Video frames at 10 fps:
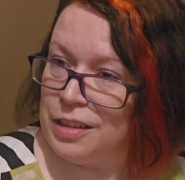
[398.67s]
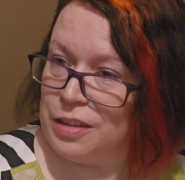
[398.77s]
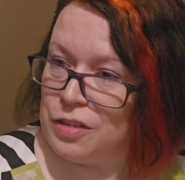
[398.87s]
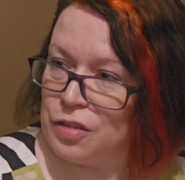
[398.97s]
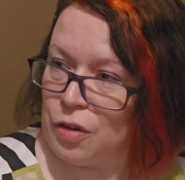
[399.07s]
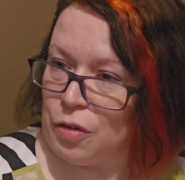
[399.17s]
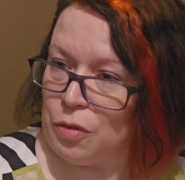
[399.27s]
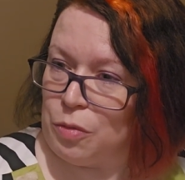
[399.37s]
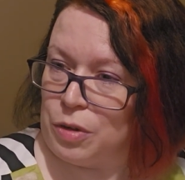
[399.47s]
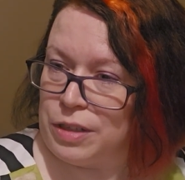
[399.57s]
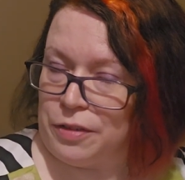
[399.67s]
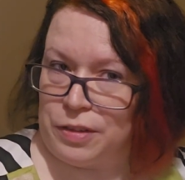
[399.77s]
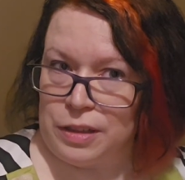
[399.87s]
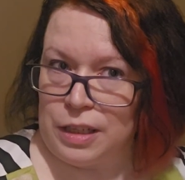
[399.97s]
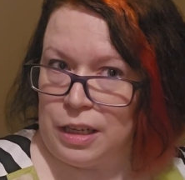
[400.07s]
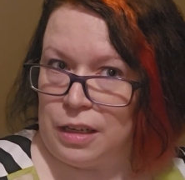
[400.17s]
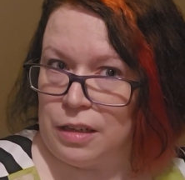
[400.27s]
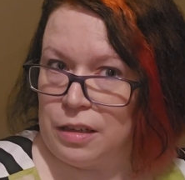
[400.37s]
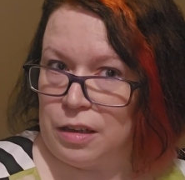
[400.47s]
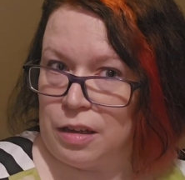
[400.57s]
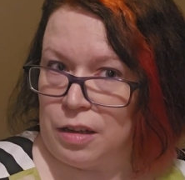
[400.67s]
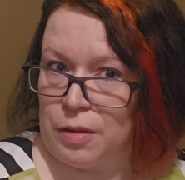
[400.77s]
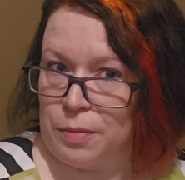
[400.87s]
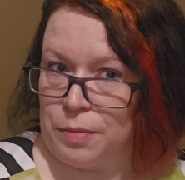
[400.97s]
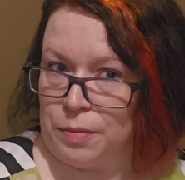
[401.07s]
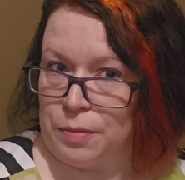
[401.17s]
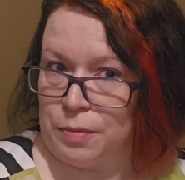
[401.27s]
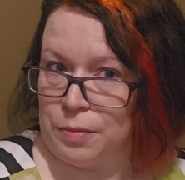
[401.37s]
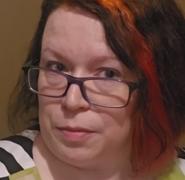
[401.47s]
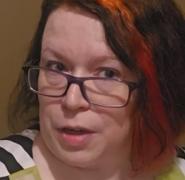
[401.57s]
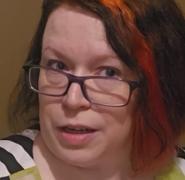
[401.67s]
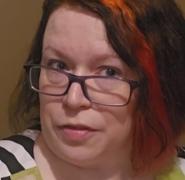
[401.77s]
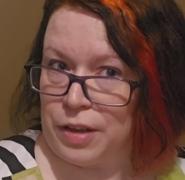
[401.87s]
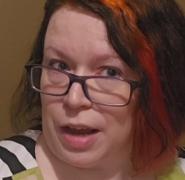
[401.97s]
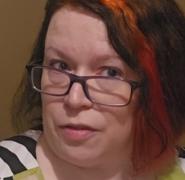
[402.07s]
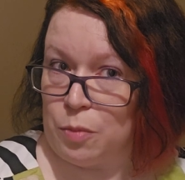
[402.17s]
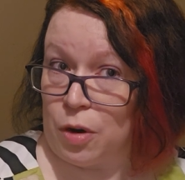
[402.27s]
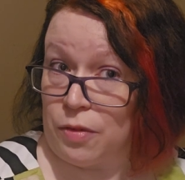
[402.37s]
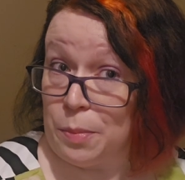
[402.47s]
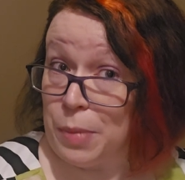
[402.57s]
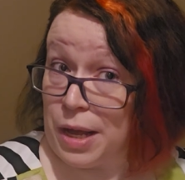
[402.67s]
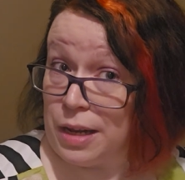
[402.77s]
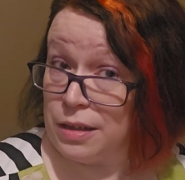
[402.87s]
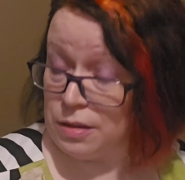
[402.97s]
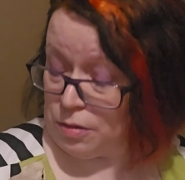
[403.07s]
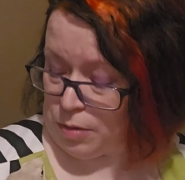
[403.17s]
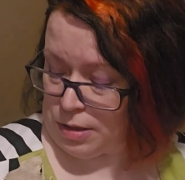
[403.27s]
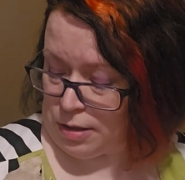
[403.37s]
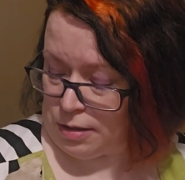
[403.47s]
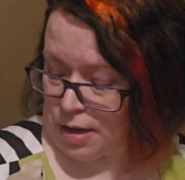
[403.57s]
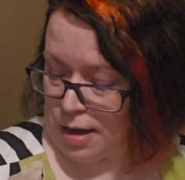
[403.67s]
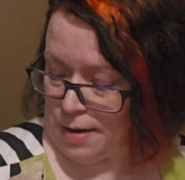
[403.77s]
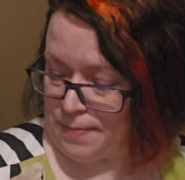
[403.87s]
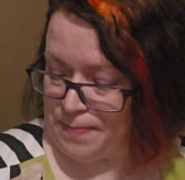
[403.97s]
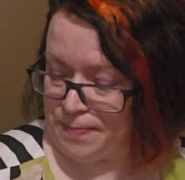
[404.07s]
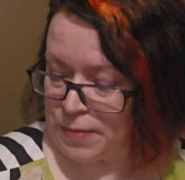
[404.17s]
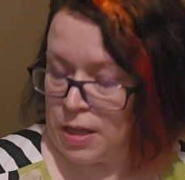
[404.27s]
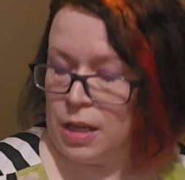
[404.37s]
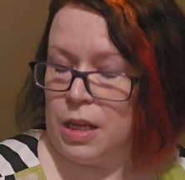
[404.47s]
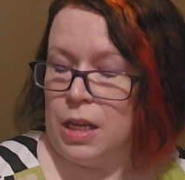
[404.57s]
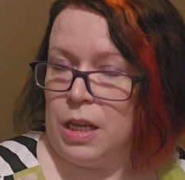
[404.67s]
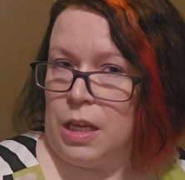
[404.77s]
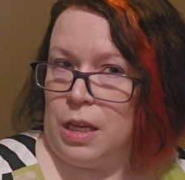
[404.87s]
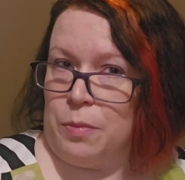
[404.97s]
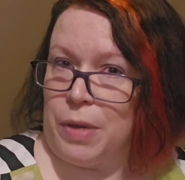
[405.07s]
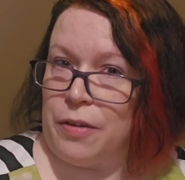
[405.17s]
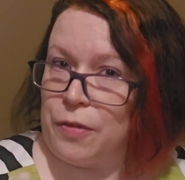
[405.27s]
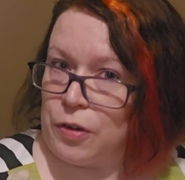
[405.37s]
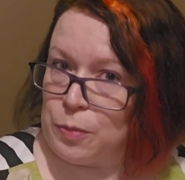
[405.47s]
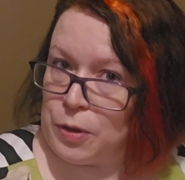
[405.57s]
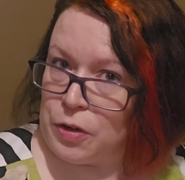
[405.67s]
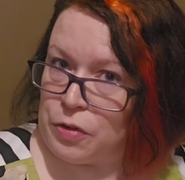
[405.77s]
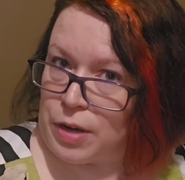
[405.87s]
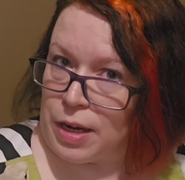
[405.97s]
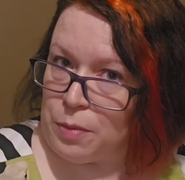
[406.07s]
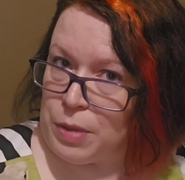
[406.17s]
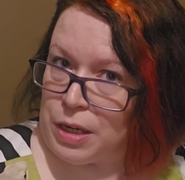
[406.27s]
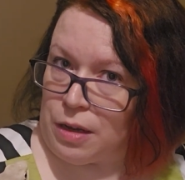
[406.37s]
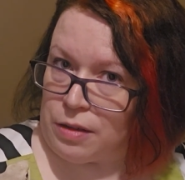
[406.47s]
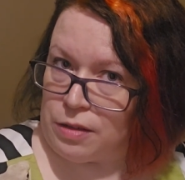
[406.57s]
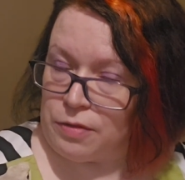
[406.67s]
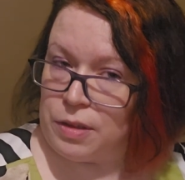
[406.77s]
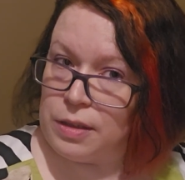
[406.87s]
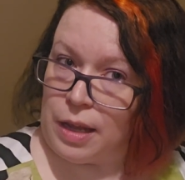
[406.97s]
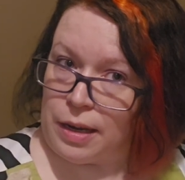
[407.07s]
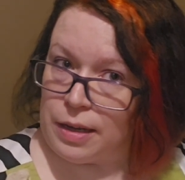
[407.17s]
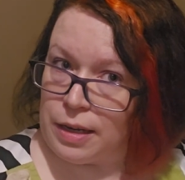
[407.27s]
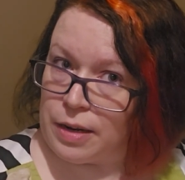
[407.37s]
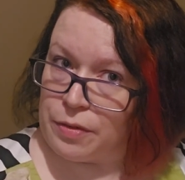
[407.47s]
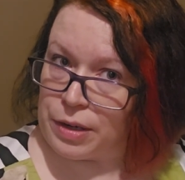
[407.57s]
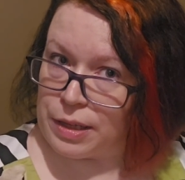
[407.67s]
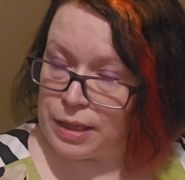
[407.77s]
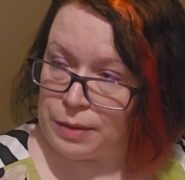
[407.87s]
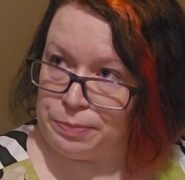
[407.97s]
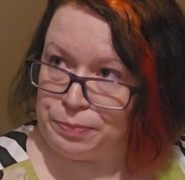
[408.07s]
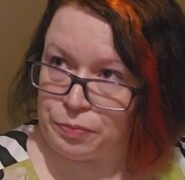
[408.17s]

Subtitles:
So we're definitely, I definitely have more of a bond with this guy. My first bearded dragon, because of the lighting and everything,